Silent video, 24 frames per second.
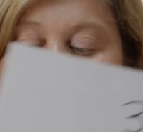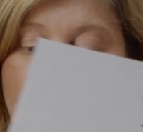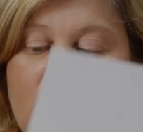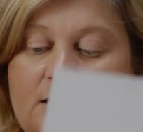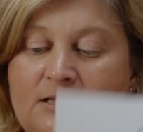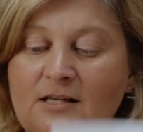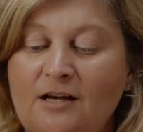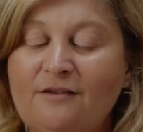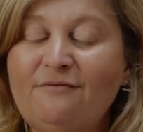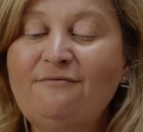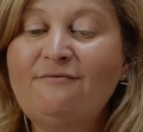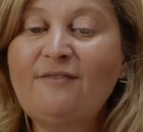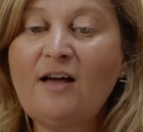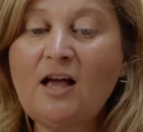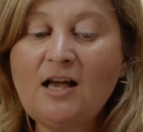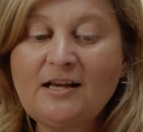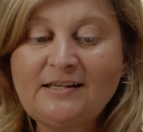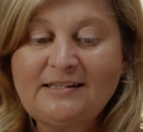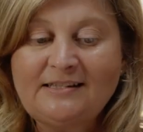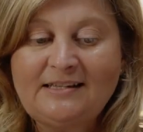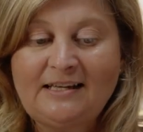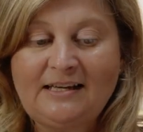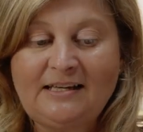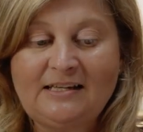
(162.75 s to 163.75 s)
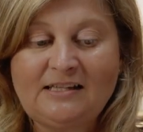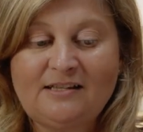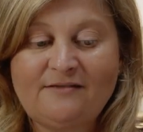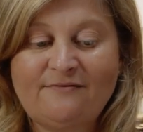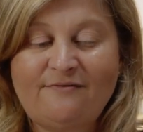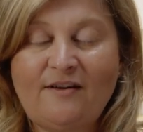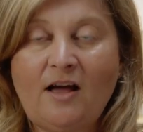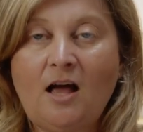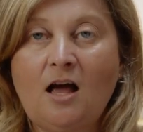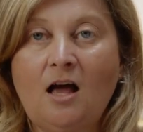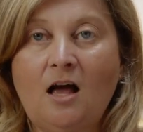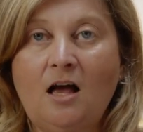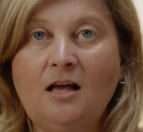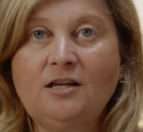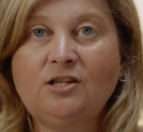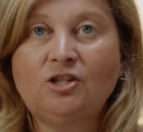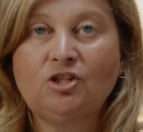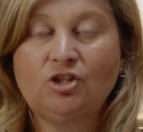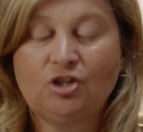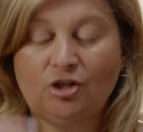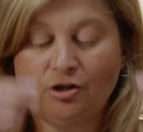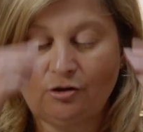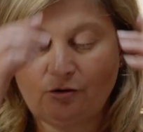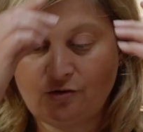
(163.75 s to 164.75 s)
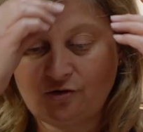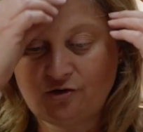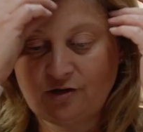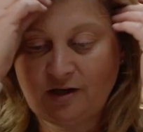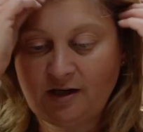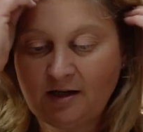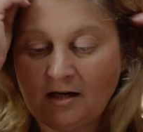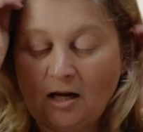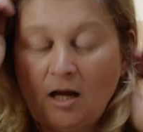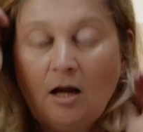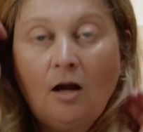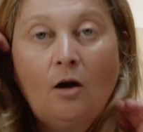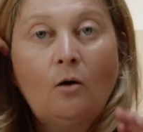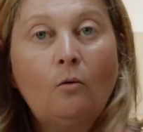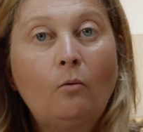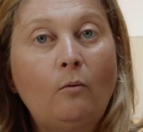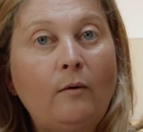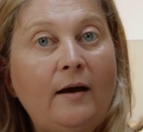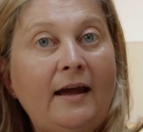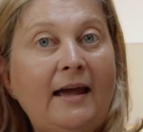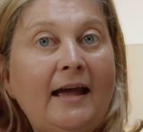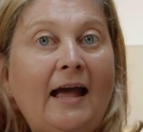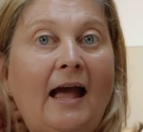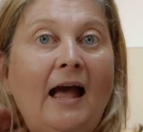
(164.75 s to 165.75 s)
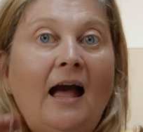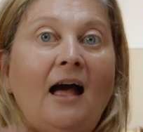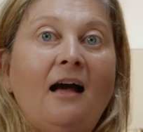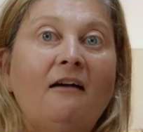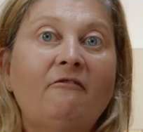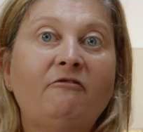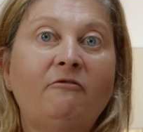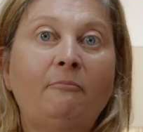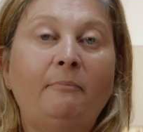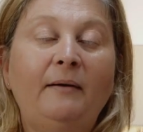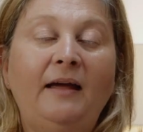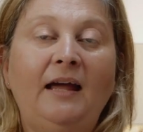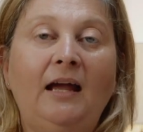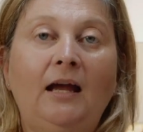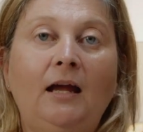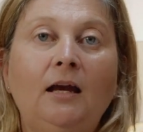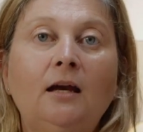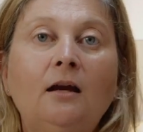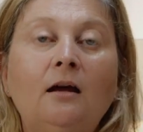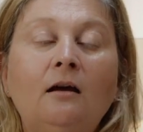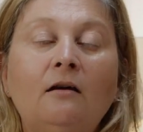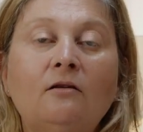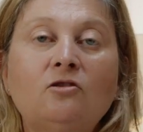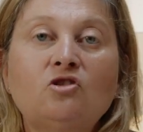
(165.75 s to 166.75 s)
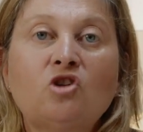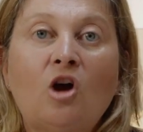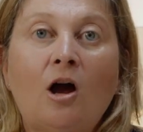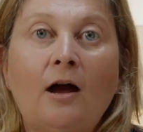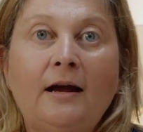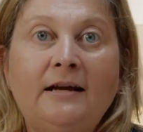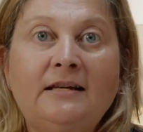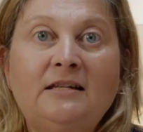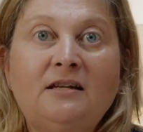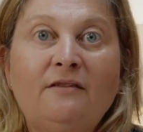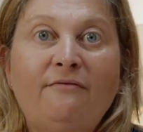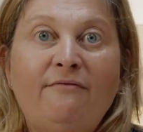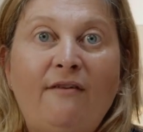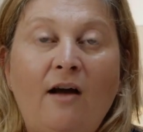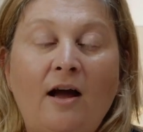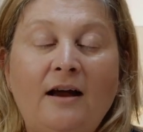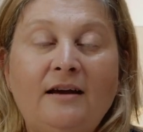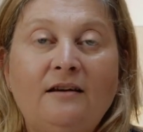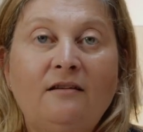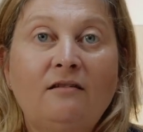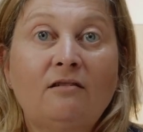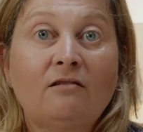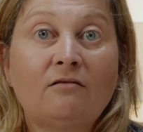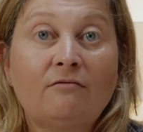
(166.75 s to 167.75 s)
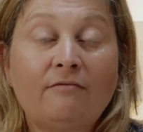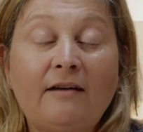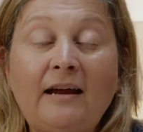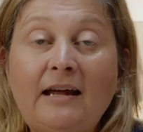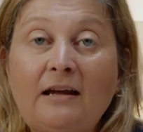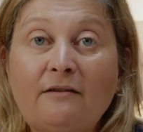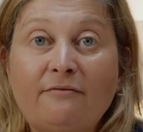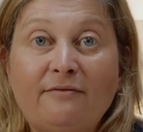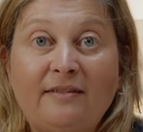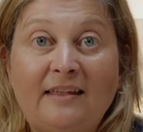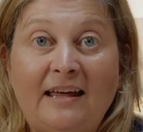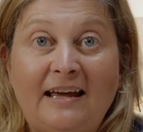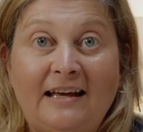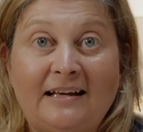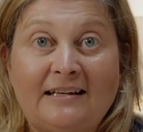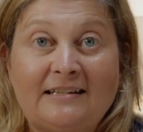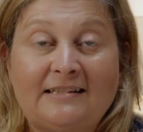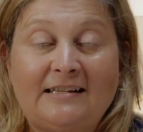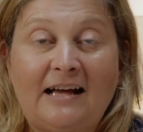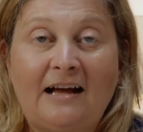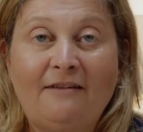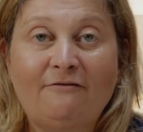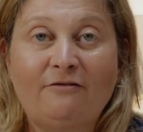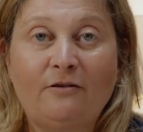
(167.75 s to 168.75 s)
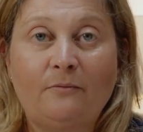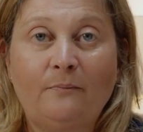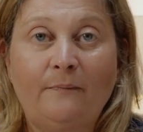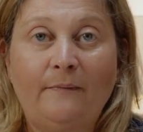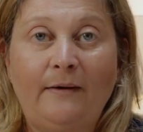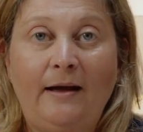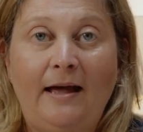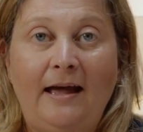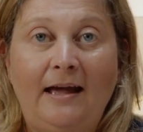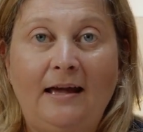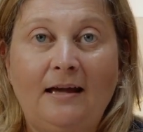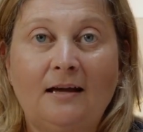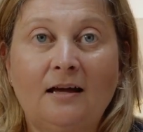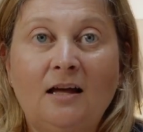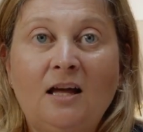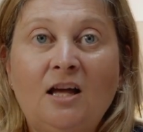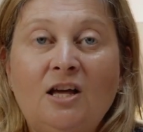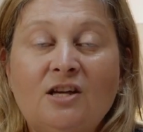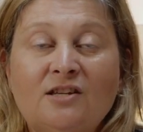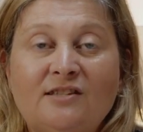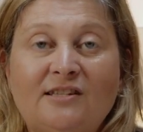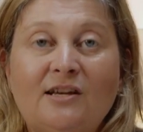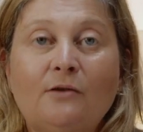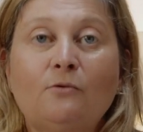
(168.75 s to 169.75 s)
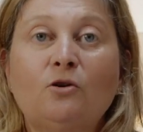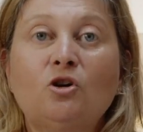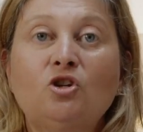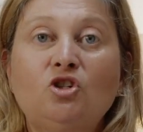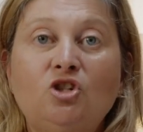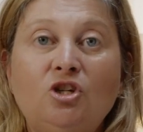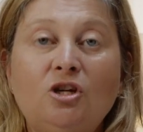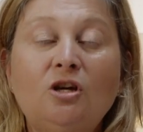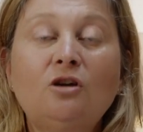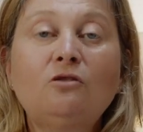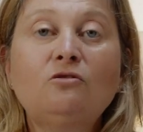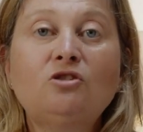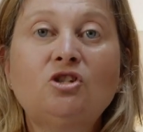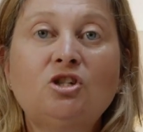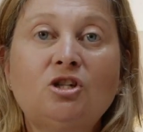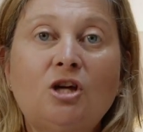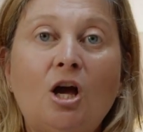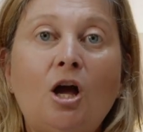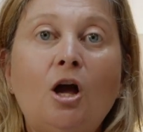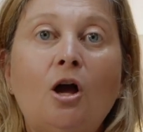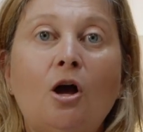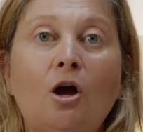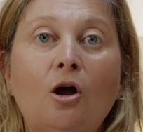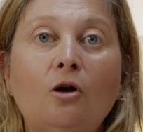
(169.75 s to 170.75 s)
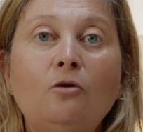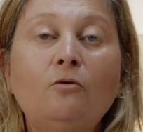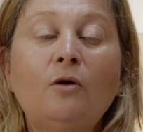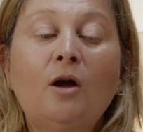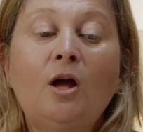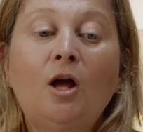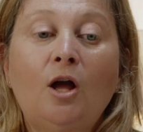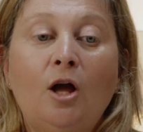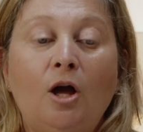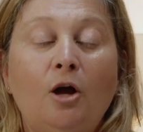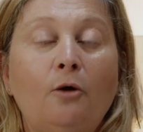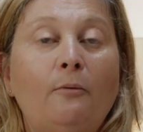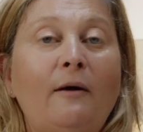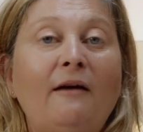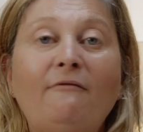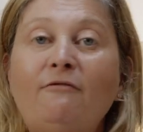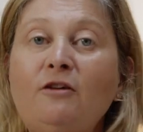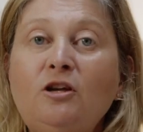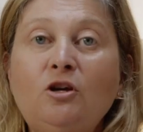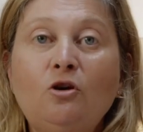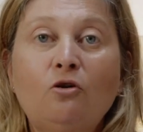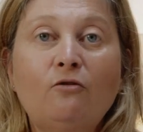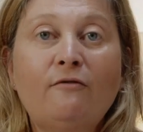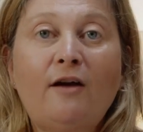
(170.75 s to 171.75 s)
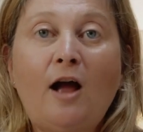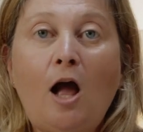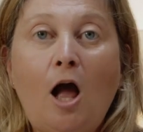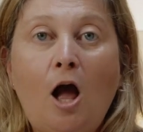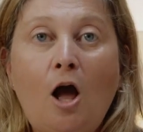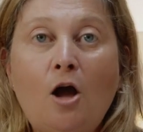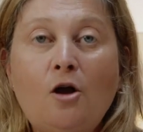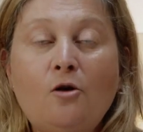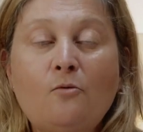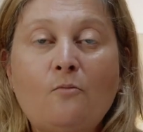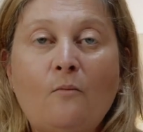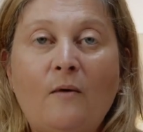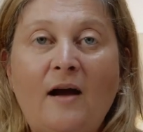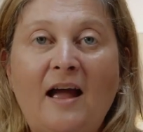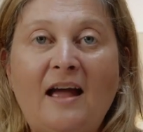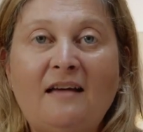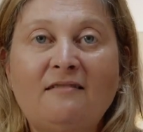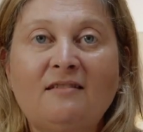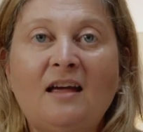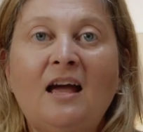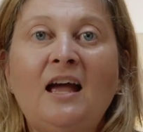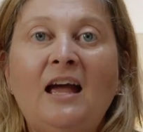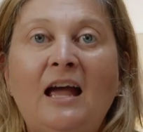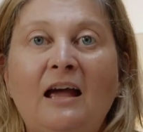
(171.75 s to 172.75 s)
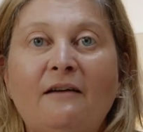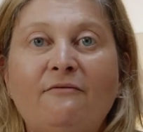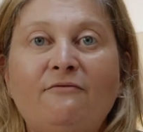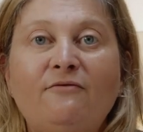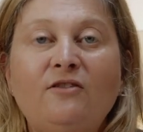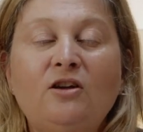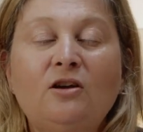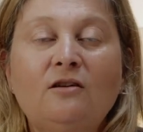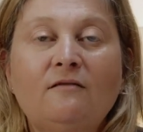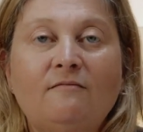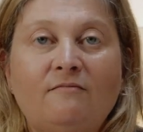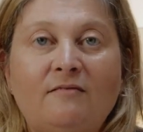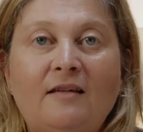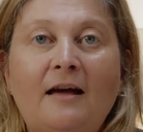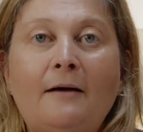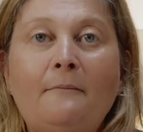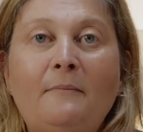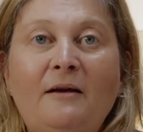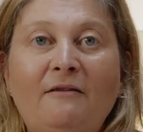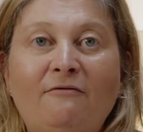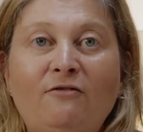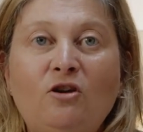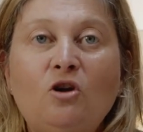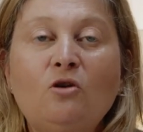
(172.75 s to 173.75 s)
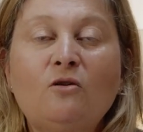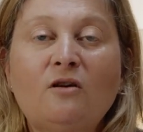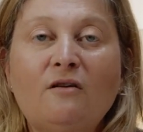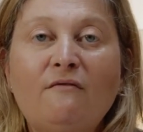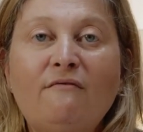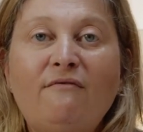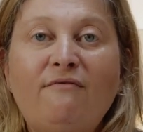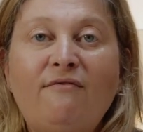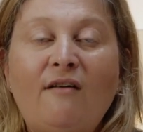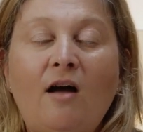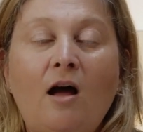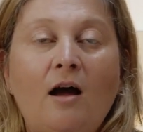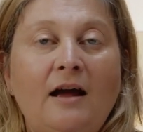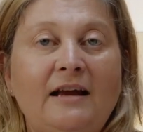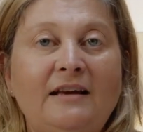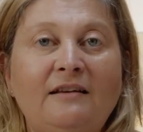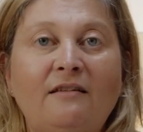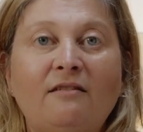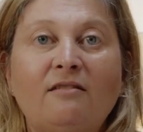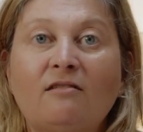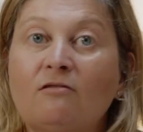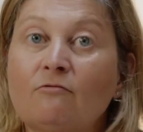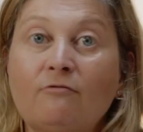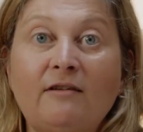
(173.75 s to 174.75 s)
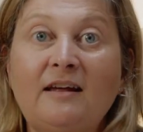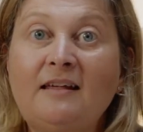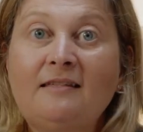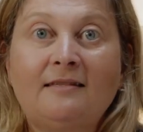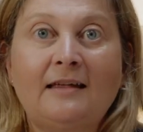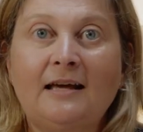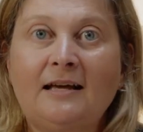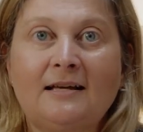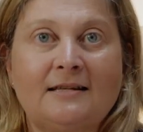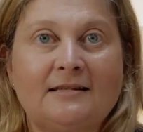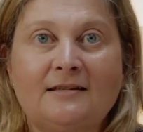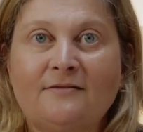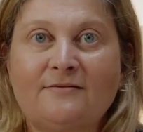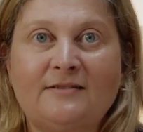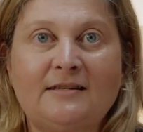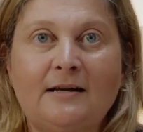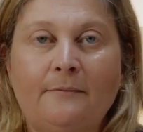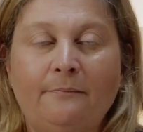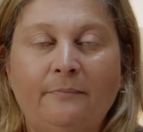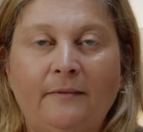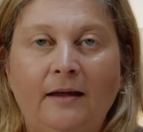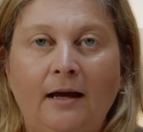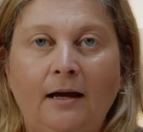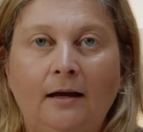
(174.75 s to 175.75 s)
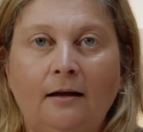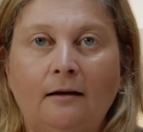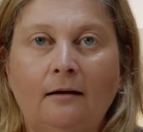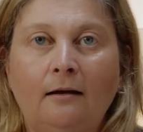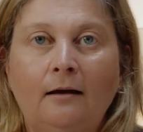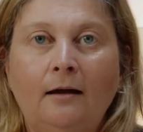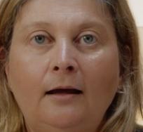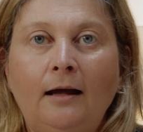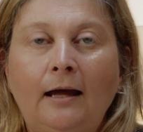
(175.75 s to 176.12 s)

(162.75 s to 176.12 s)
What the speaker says: So first things first, children, we have been trying to find 3 of things, haven't we? So could you show whoever you're at home with if you can find 3 things of something?